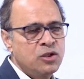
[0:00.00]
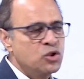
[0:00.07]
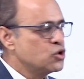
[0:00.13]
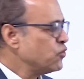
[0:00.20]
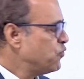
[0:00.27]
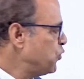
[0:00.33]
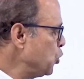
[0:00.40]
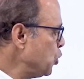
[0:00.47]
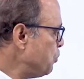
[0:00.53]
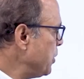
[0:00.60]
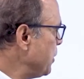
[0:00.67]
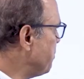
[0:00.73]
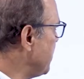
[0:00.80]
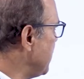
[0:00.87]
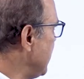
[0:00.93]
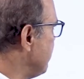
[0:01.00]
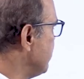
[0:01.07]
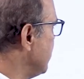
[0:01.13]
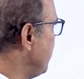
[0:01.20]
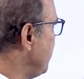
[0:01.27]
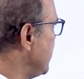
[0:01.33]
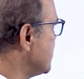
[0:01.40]
So, few people have
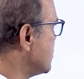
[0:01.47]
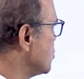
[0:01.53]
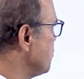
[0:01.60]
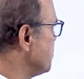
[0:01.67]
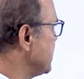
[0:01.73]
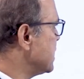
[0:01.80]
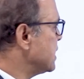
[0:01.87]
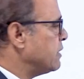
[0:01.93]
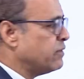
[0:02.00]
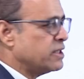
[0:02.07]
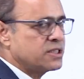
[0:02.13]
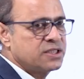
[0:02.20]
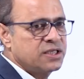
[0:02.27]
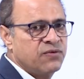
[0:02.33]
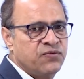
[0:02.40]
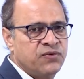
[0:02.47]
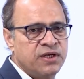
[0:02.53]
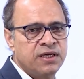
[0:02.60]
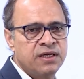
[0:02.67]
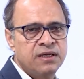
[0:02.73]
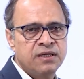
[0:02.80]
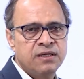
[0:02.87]
the first objective as
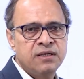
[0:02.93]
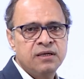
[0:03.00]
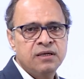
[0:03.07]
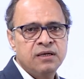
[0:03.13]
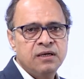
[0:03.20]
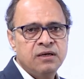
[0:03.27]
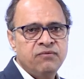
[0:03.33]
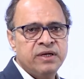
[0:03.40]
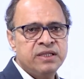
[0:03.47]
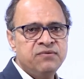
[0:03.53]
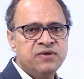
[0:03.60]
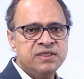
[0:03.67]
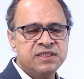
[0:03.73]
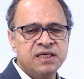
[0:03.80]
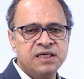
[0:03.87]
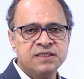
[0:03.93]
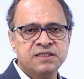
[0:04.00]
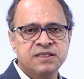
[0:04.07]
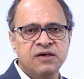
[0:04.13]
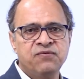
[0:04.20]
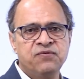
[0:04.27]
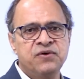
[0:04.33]
safety. When we say
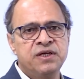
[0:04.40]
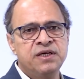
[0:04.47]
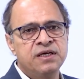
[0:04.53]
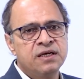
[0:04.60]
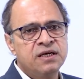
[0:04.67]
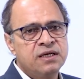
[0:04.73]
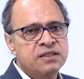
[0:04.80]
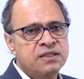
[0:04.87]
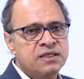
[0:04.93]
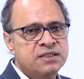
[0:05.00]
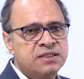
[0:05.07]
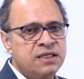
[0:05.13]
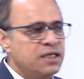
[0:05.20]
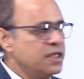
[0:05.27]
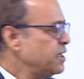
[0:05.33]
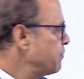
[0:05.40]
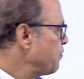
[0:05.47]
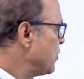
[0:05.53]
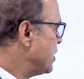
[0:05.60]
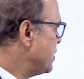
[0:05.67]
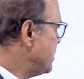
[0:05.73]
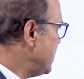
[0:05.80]
safety, they say,
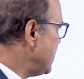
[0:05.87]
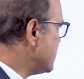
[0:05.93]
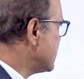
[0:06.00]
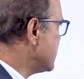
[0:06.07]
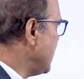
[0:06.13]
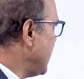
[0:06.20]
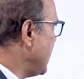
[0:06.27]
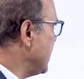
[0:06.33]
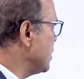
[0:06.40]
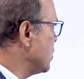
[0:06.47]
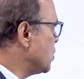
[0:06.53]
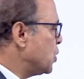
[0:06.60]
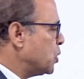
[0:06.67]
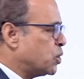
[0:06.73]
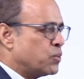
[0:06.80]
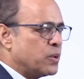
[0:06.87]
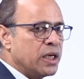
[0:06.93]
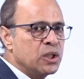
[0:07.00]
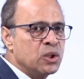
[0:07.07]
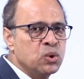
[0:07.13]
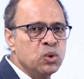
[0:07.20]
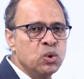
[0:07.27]
yes, I don't
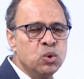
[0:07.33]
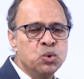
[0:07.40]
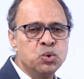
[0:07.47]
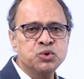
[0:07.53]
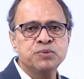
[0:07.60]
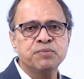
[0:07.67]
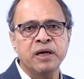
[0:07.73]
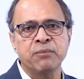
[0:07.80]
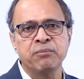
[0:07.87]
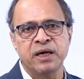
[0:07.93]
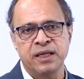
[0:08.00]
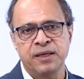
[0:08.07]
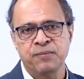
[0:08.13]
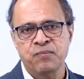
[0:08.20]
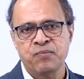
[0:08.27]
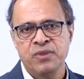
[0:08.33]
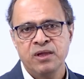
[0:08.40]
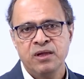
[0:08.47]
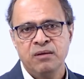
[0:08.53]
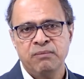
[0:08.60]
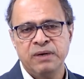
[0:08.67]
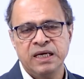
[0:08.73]
want to lose my money.
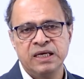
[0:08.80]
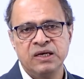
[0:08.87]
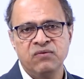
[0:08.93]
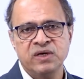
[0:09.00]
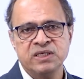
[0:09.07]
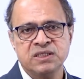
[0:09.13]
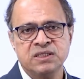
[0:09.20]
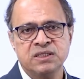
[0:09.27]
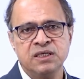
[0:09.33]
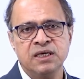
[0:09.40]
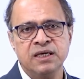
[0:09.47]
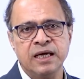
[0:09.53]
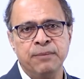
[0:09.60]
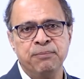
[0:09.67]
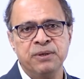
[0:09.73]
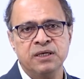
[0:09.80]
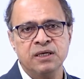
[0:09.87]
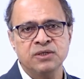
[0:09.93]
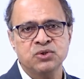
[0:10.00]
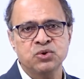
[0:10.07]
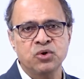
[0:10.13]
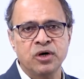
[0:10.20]
My invested capital
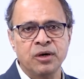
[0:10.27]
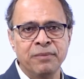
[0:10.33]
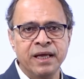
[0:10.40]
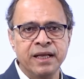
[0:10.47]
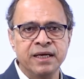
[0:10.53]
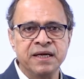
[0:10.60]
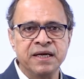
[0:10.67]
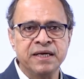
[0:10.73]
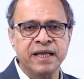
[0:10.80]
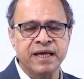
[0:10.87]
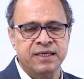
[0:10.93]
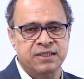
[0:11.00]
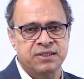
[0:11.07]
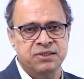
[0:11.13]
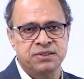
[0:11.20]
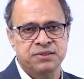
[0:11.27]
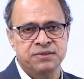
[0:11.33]
should remain intact.